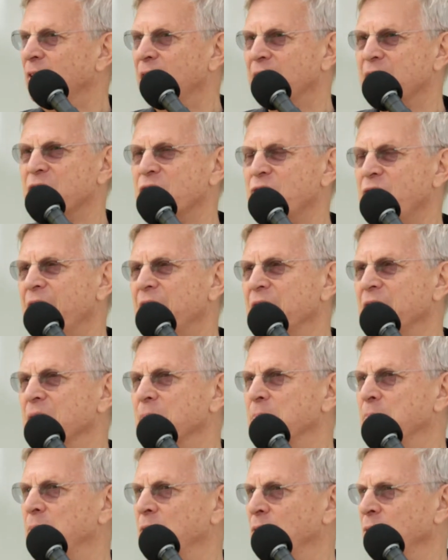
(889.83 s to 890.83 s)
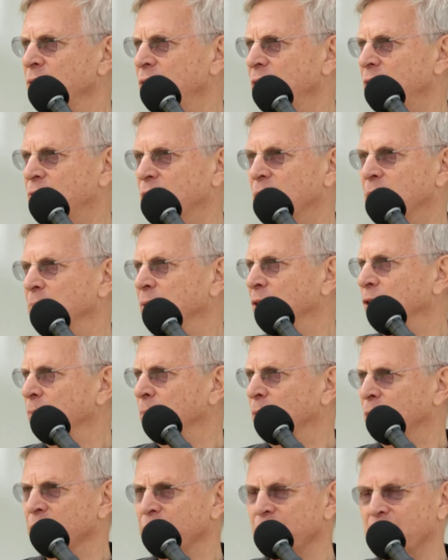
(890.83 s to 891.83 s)
extracted a beauty from
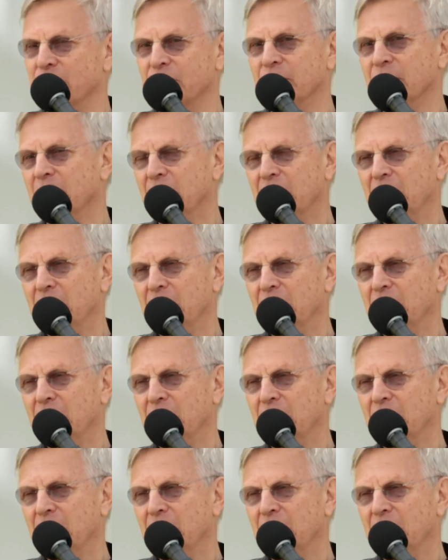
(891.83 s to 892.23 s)
billboards that